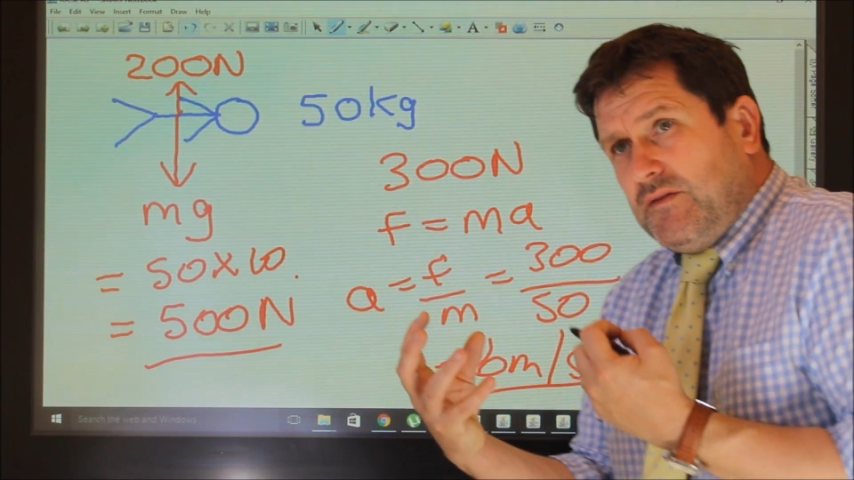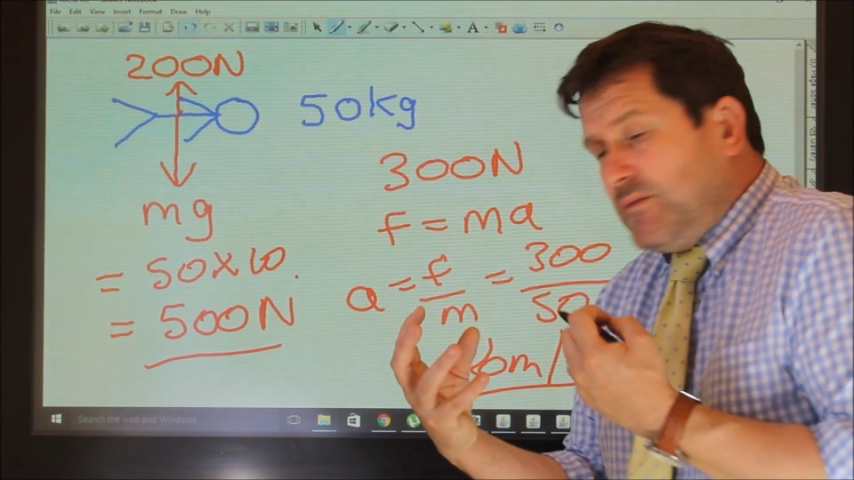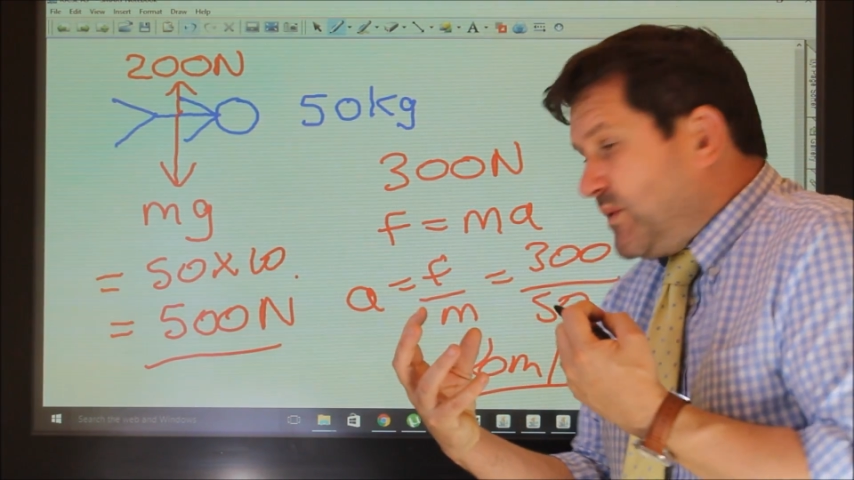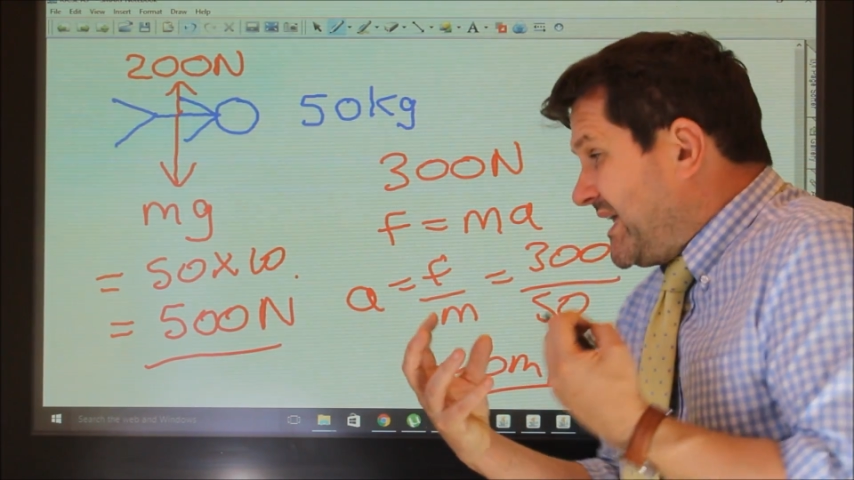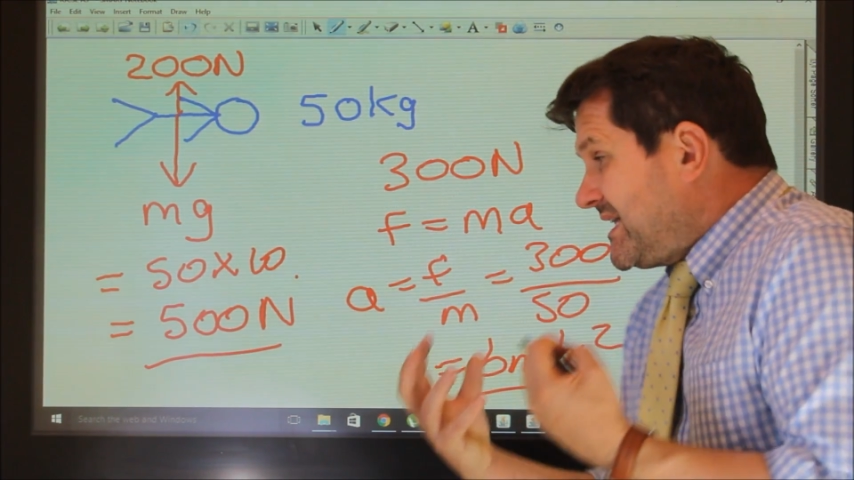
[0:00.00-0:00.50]

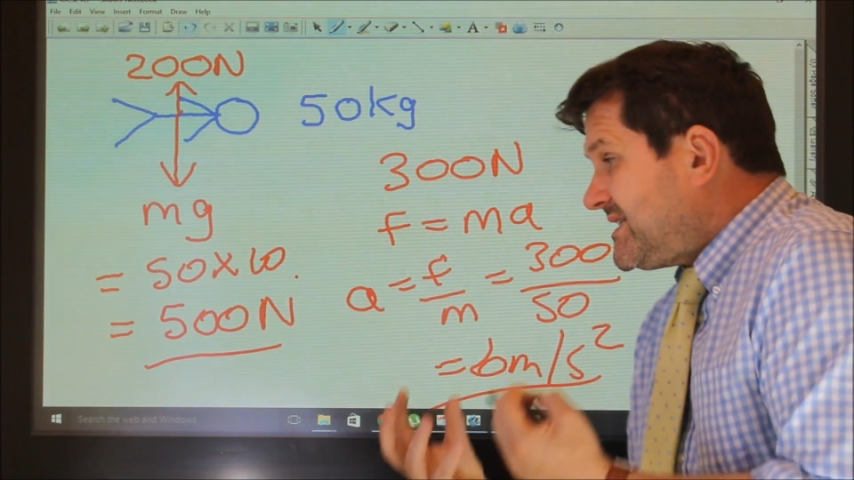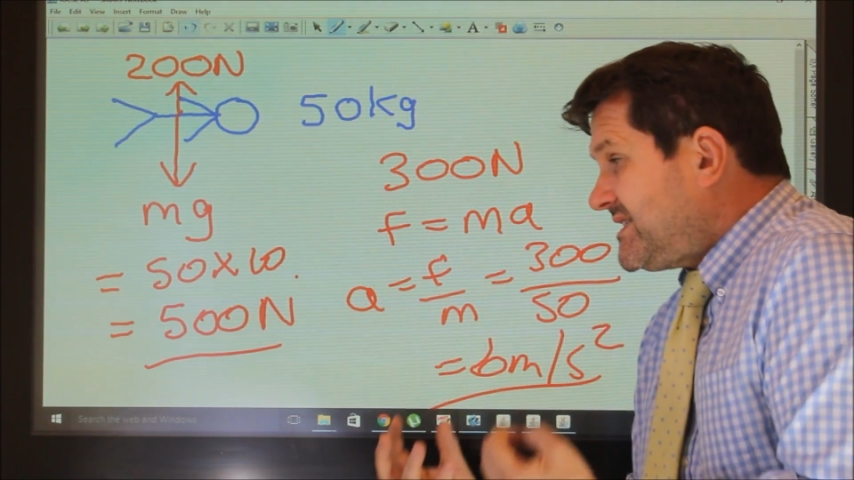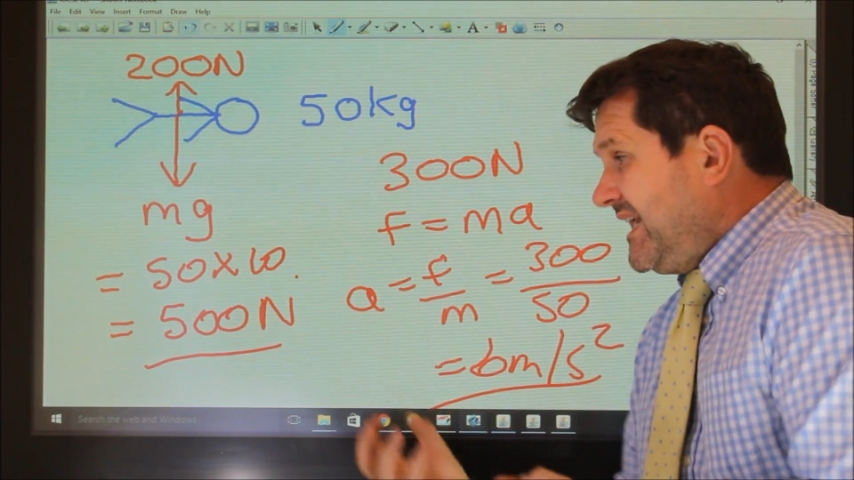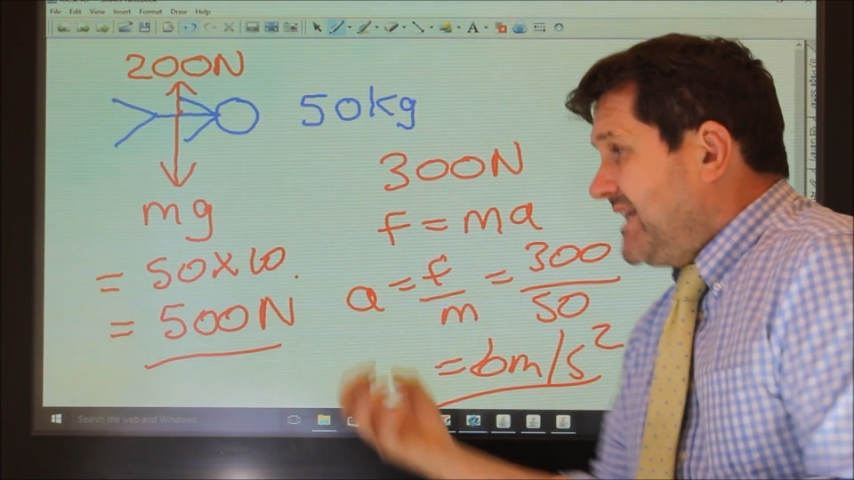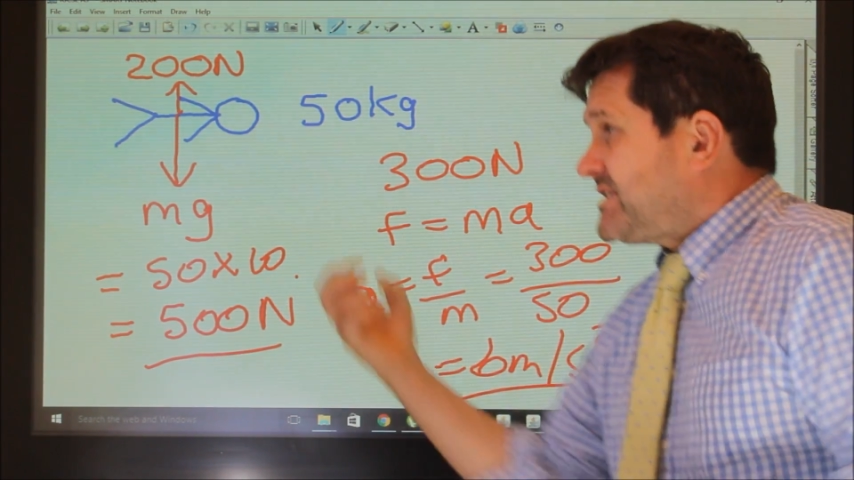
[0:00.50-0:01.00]
we can
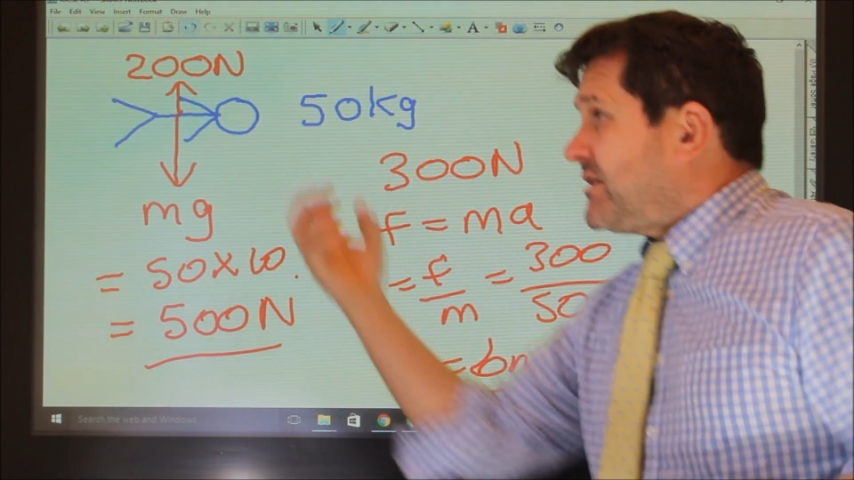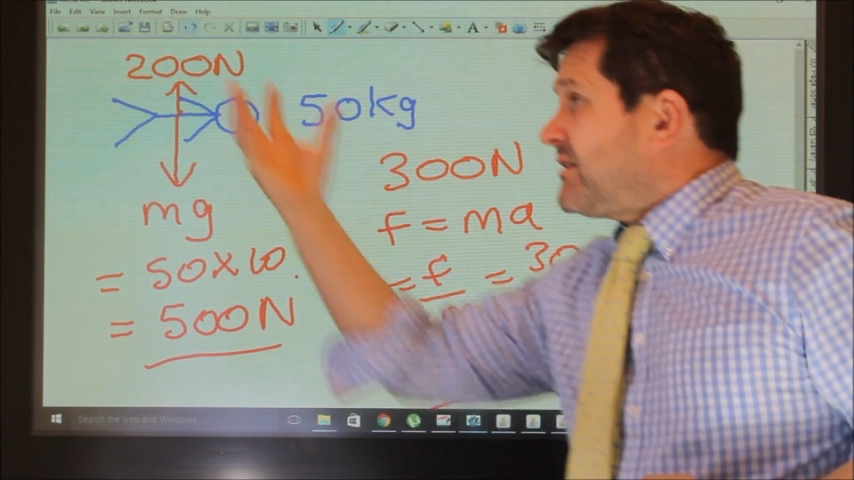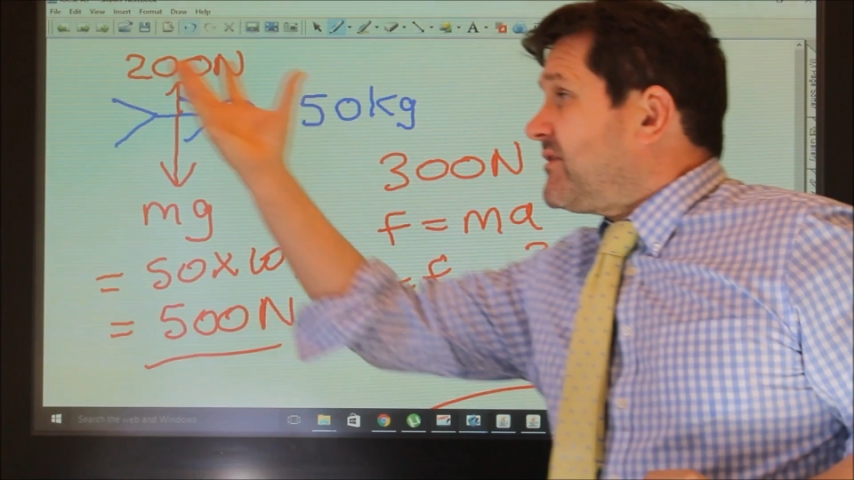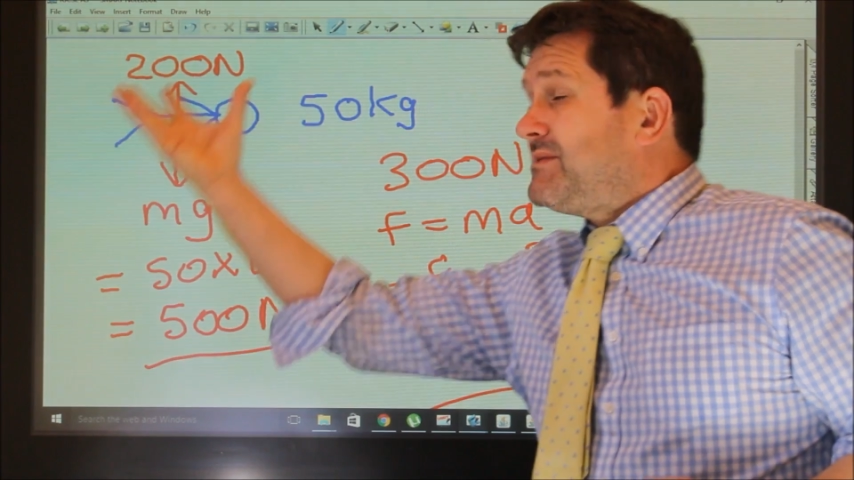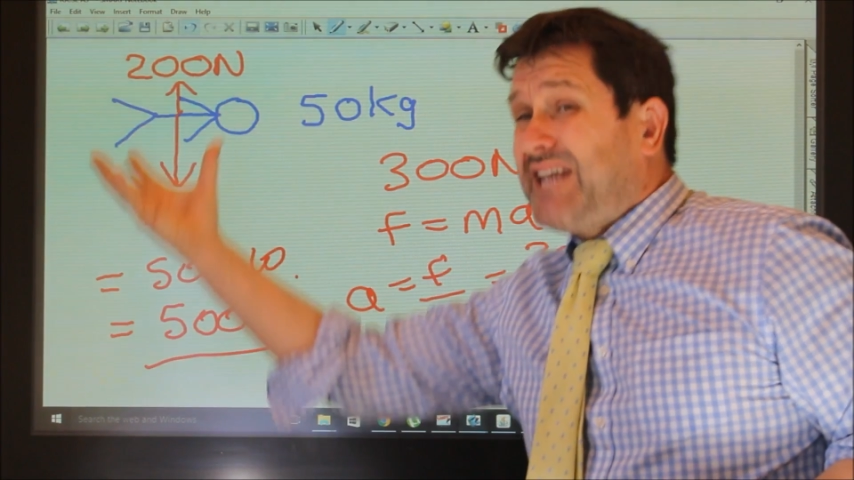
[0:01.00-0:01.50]
see it's going from